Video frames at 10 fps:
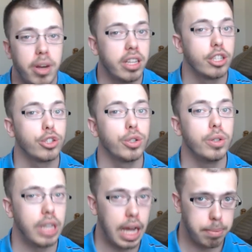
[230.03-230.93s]
But at the
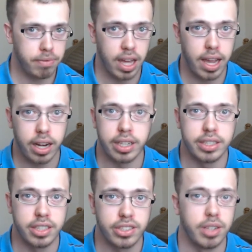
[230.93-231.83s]
true top of the
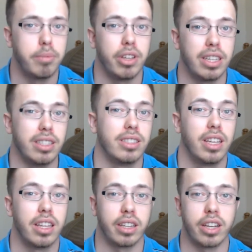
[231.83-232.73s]
hierarchy system
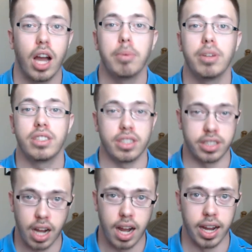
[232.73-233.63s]
is the goblin's
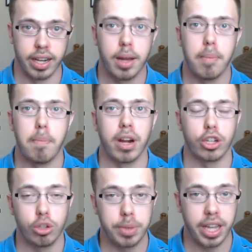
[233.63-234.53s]
god,
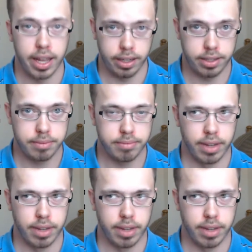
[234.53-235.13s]
Maglubiet.